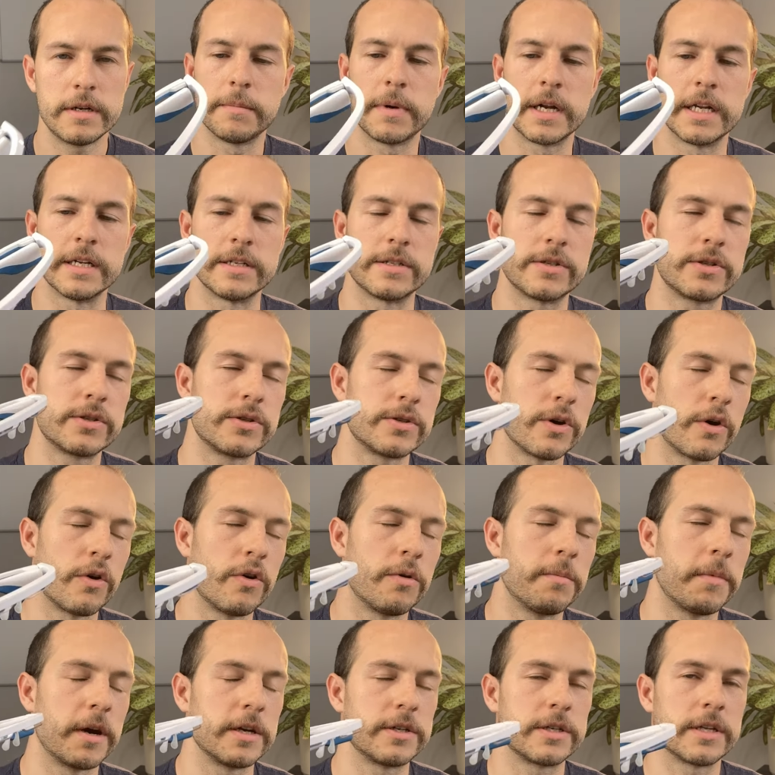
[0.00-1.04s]
but it's so
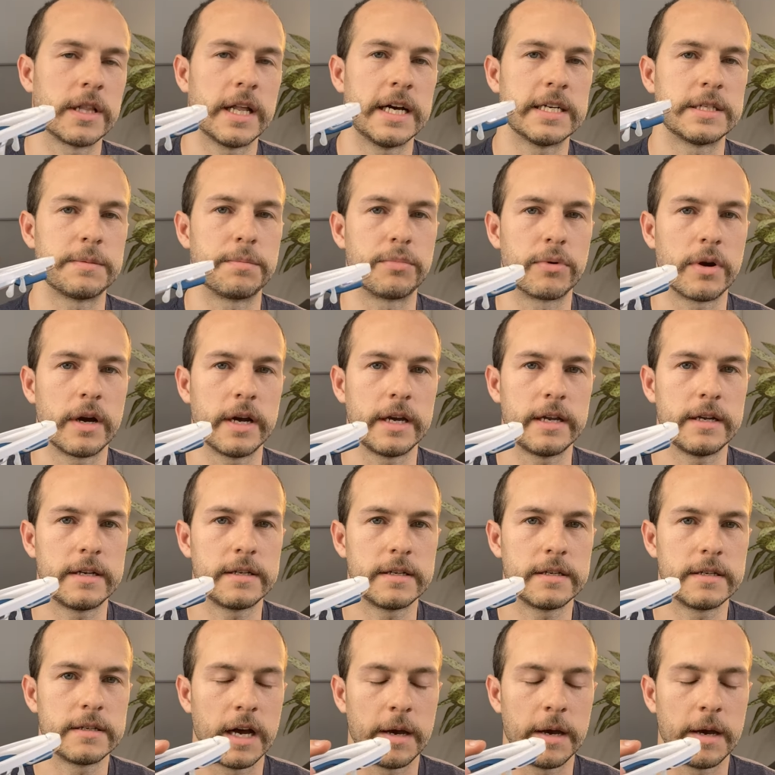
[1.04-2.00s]
much less bright.